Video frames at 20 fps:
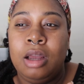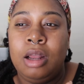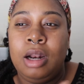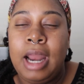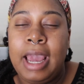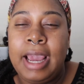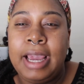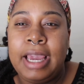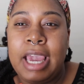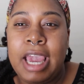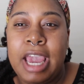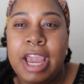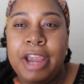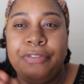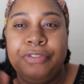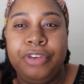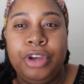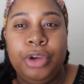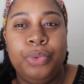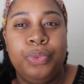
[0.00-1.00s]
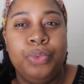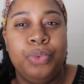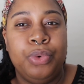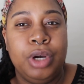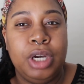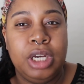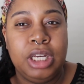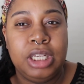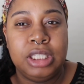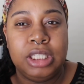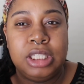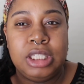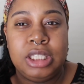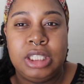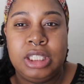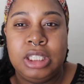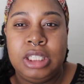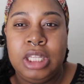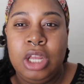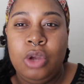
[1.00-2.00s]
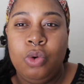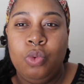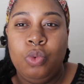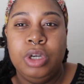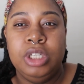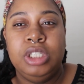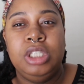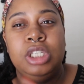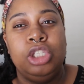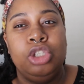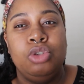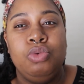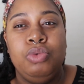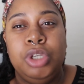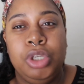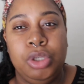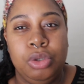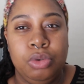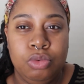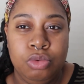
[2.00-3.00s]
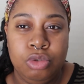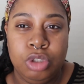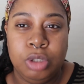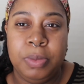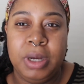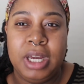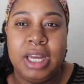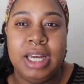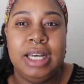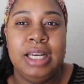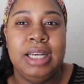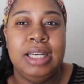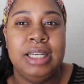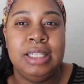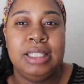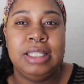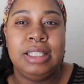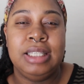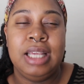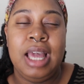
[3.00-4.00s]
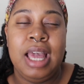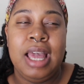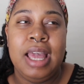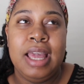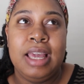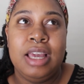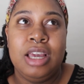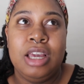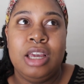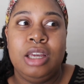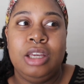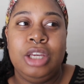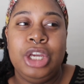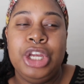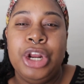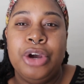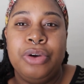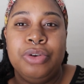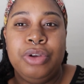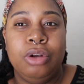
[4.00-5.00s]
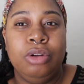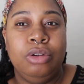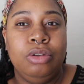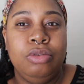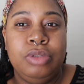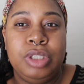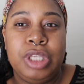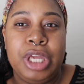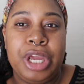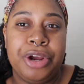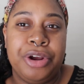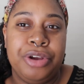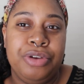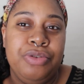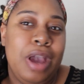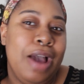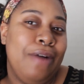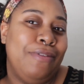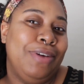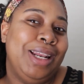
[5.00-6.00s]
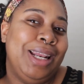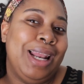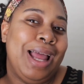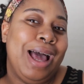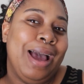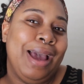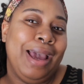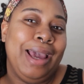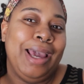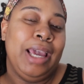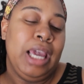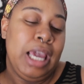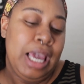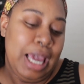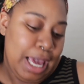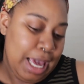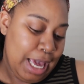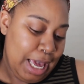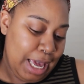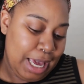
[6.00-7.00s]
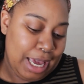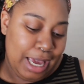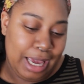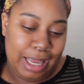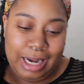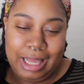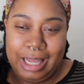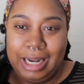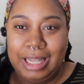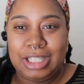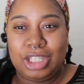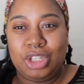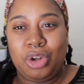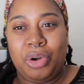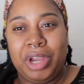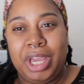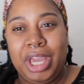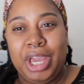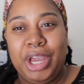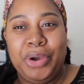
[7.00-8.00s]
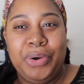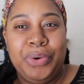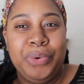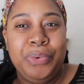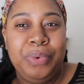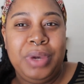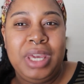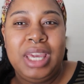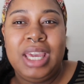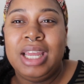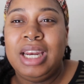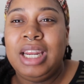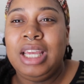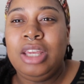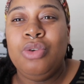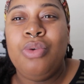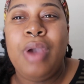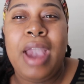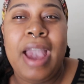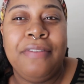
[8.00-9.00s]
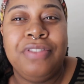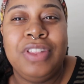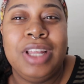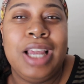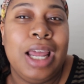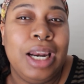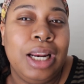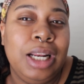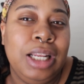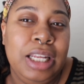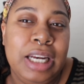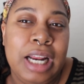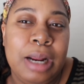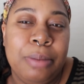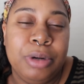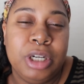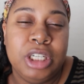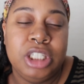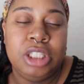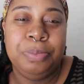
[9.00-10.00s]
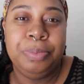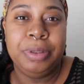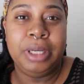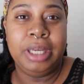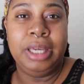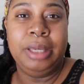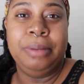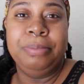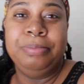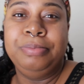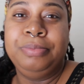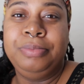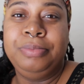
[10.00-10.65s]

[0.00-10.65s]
like every once, once or two use because, you know, your loose hair, you have a lot and then it start getting gooey and then you have to kind of clean that brush. But